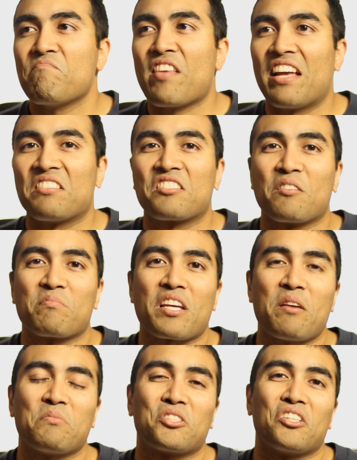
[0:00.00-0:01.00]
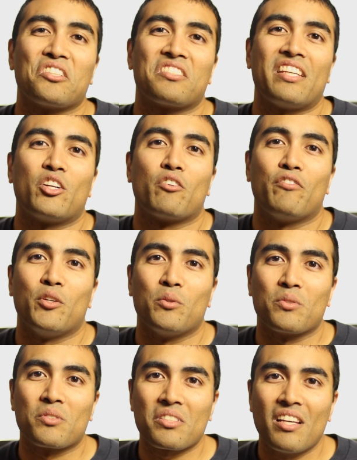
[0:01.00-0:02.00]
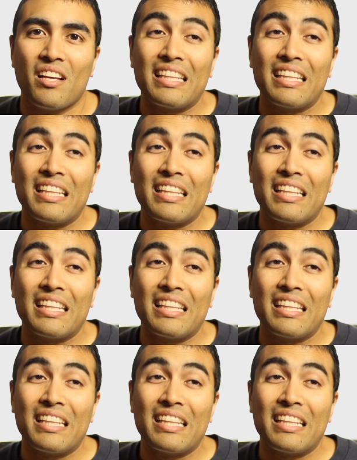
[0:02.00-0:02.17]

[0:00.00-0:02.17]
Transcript: and sometimes does interviews.